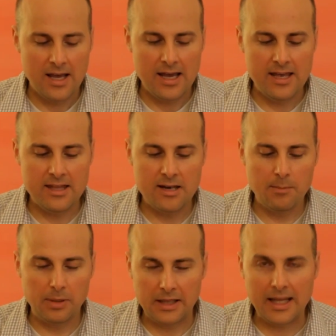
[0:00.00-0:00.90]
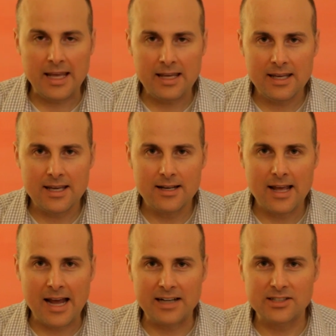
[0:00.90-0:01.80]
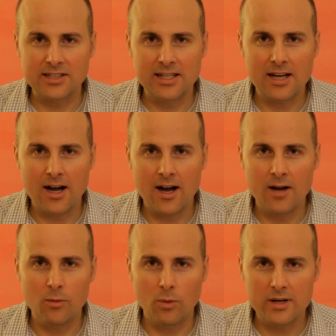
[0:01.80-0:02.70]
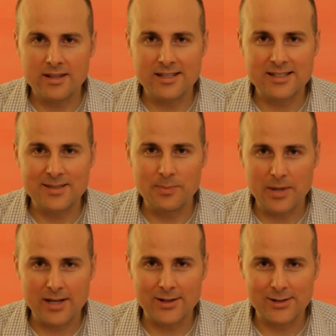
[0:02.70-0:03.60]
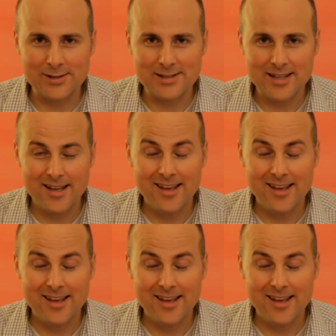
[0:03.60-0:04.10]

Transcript: and then playing it actually on one of these speakers,